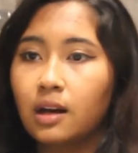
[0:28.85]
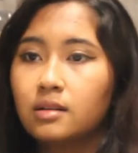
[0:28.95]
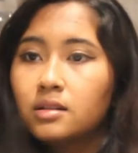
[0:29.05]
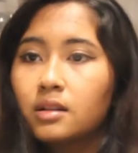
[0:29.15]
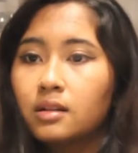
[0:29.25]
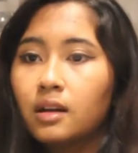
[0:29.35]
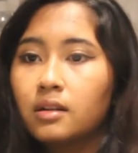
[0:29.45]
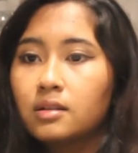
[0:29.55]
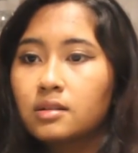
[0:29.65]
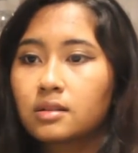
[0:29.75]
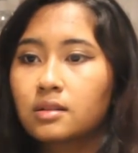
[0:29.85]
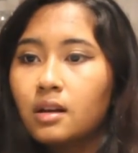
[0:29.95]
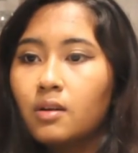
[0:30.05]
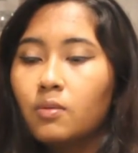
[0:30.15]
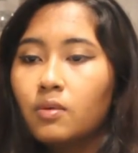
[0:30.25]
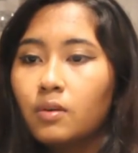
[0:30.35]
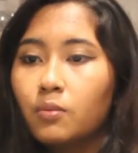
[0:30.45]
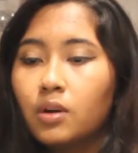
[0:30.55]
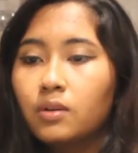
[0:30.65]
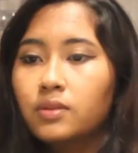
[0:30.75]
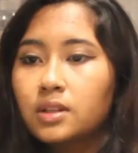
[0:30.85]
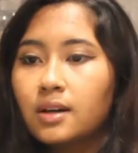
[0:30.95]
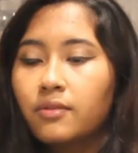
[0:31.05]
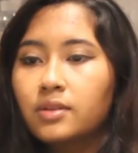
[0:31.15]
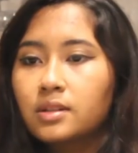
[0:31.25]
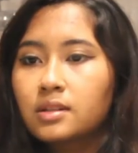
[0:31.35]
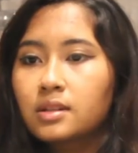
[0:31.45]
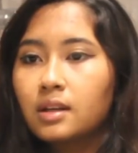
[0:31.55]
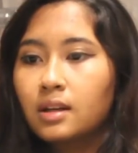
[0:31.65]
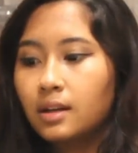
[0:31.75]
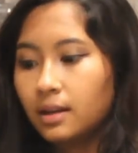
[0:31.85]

and Indian hair is one of the toughest